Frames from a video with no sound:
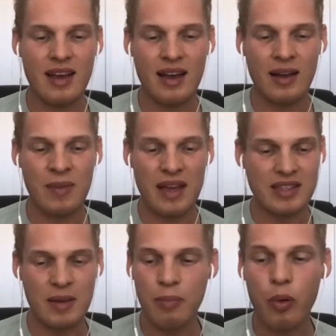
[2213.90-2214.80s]
it's
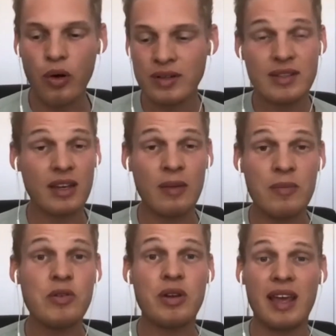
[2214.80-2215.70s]
important to
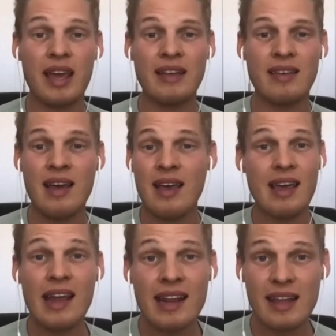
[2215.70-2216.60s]
communicate
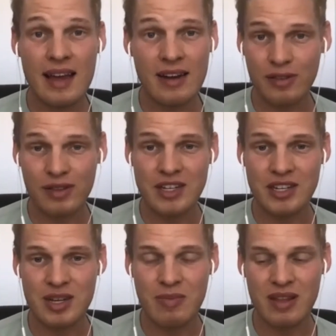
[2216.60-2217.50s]
in any kind of
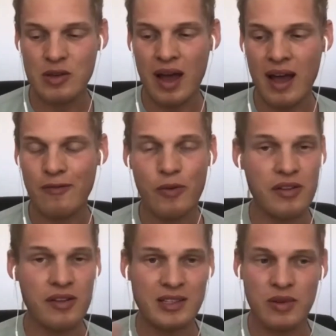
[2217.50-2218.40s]
relationship that you have, whether
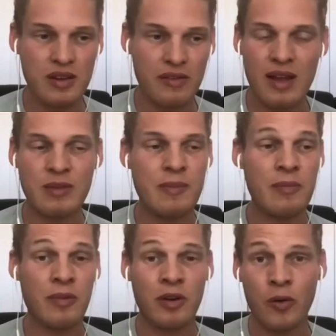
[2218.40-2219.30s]
that's with your family
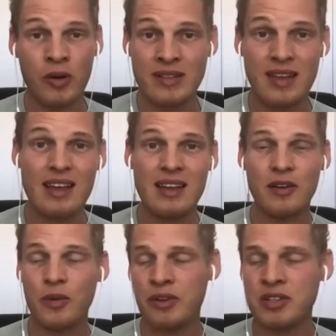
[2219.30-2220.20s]
member or in dating or
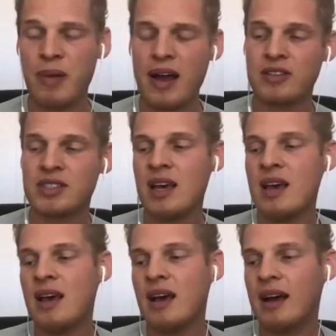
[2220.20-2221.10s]
with your spouse.
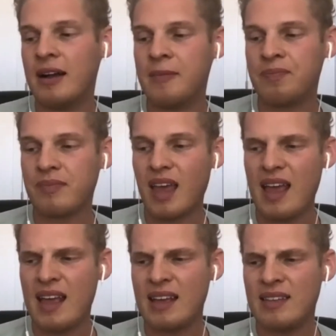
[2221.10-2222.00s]

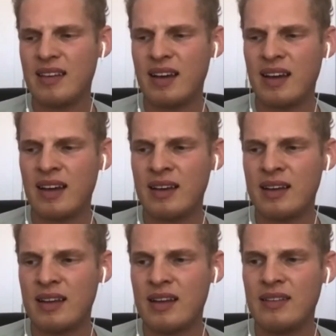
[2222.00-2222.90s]
And
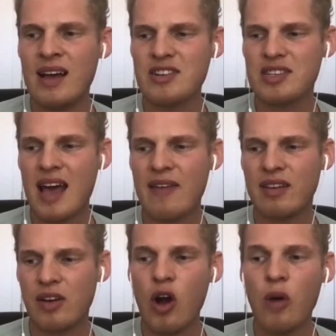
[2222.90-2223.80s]
not just having open